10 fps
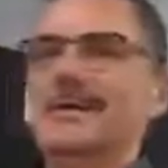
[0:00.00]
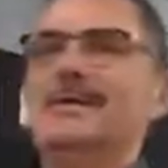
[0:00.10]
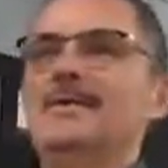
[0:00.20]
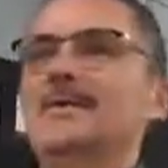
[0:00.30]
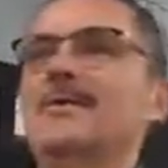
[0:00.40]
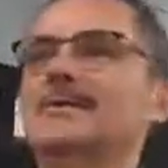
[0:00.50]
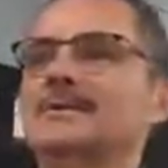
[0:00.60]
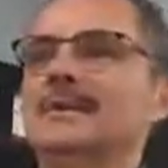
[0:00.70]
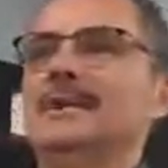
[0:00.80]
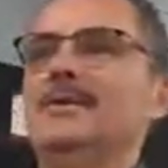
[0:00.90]
You
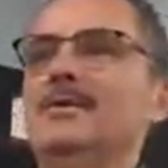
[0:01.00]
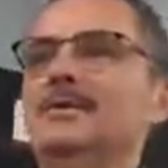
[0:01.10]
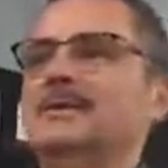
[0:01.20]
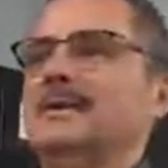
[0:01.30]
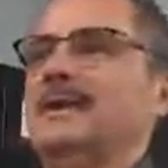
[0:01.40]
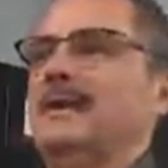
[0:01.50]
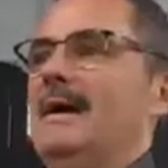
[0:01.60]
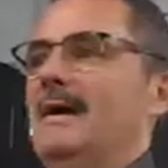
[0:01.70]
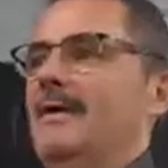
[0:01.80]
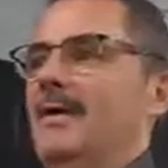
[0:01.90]
will see
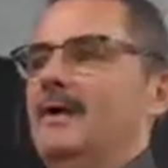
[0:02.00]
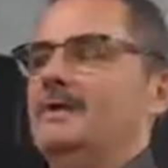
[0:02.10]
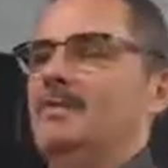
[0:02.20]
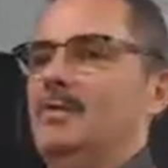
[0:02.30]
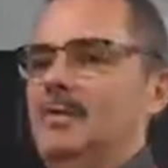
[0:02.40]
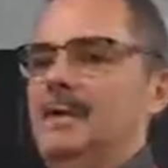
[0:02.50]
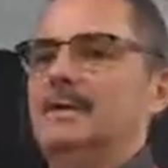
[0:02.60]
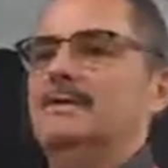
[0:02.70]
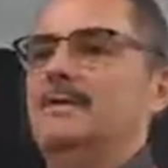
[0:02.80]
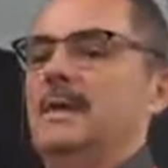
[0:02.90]
Grace move
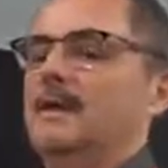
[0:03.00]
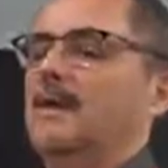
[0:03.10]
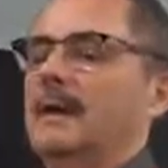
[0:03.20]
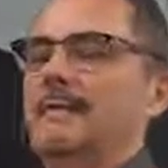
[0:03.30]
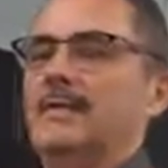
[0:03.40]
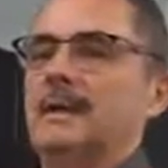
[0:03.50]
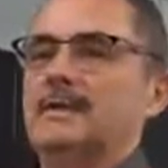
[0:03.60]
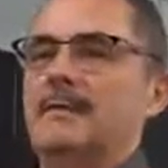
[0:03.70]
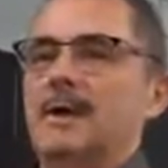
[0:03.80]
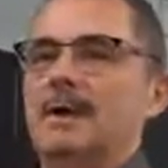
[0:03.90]
into the Internet of
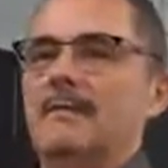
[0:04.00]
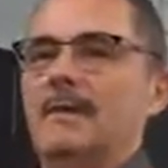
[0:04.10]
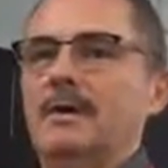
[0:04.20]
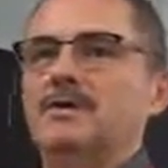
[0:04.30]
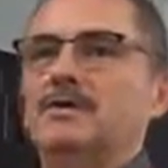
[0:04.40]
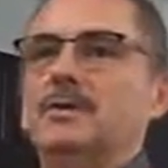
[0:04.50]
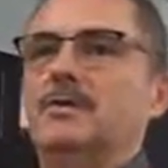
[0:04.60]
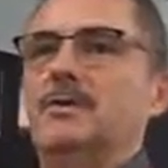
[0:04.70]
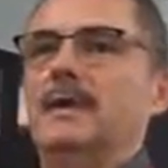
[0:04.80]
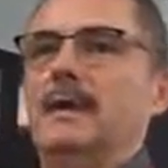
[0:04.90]
Things market very
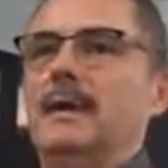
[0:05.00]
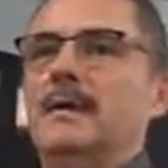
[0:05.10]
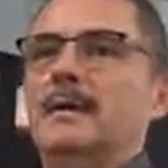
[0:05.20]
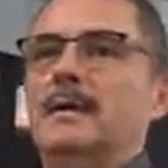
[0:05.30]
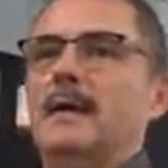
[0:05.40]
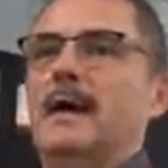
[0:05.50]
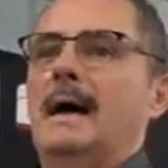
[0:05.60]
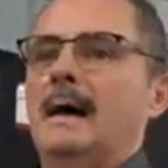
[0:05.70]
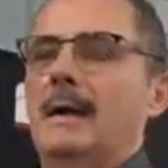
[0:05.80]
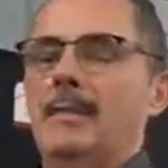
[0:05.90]
soon with a
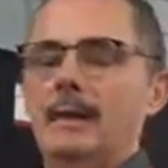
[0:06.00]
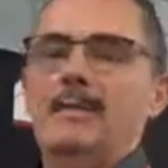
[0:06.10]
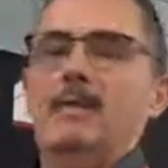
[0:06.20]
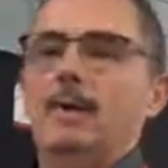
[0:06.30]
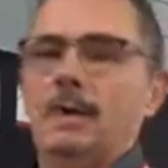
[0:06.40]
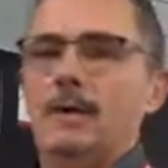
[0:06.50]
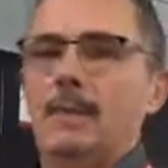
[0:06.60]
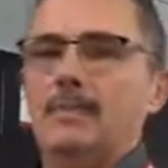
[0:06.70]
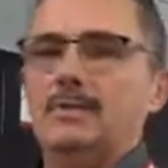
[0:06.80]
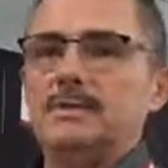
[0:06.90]
line I believe we're going to
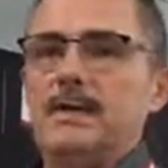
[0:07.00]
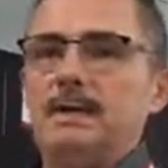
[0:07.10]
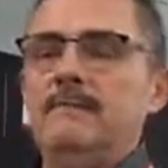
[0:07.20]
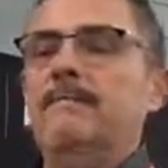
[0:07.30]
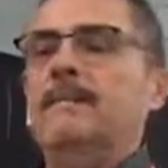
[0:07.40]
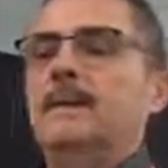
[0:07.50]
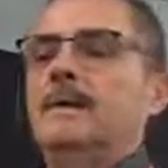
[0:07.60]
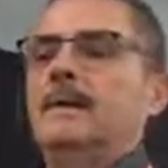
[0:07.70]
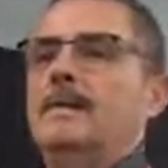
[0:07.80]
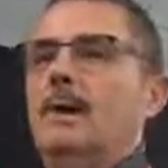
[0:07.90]
call Perceive,
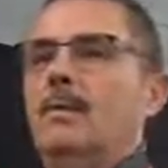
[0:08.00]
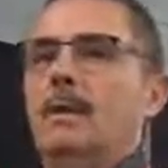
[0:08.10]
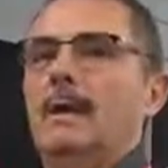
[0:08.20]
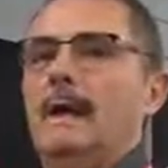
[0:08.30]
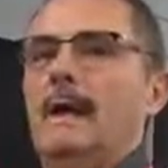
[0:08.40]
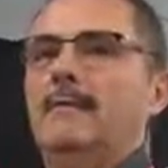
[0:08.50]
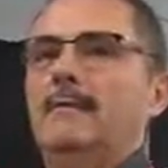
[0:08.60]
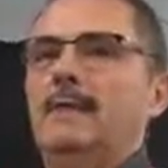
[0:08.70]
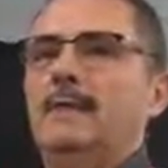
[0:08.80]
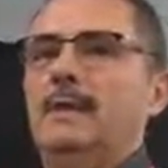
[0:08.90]
that will have
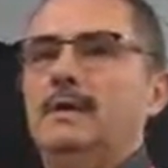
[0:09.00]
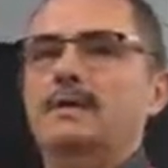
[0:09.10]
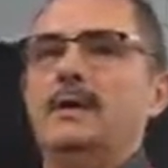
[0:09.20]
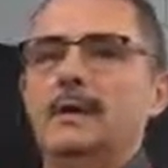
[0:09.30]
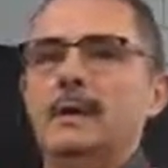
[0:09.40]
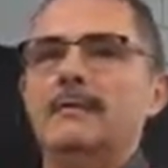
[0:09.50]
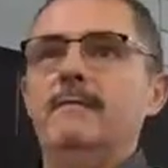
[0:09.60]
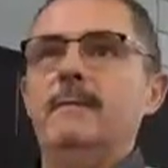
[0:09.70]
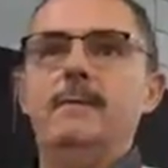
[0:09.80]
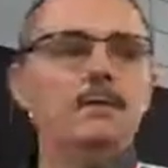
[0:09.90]
units that live
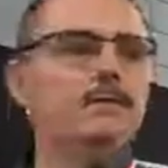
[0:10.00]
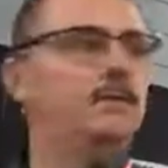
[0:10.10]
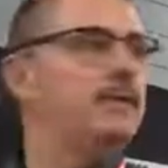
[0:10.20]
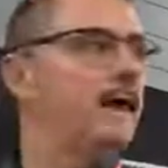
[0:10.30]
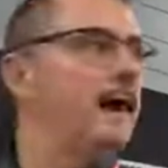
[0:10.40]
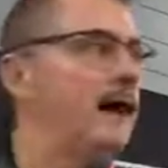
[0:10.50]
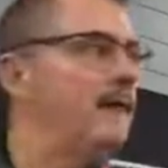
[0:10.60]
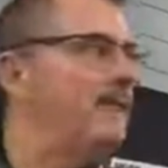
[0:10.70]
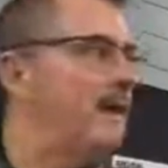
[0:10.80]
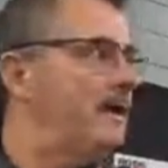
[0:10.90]
in a Bluetooth
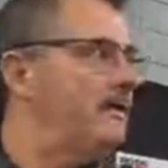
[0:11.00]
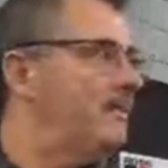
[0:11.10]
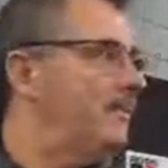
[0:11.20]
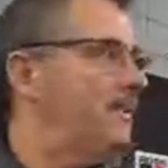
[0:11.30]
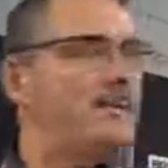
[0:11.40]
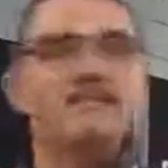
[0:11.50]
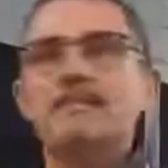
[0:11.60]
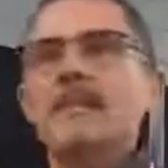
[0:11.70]
hive. How you doing, brother?